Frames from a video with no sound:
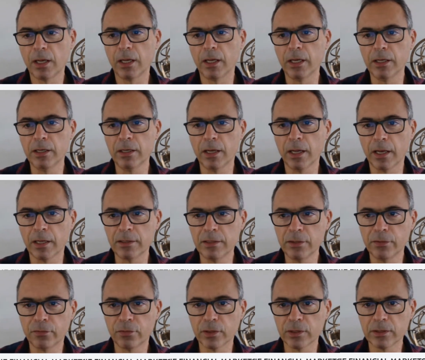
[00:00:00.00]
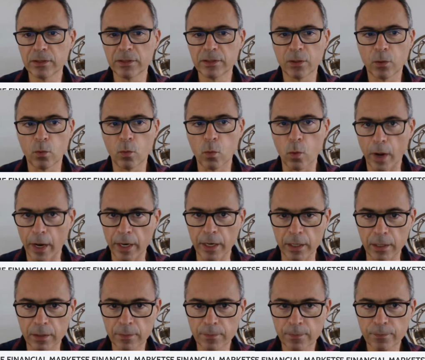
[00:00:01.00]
in a different way,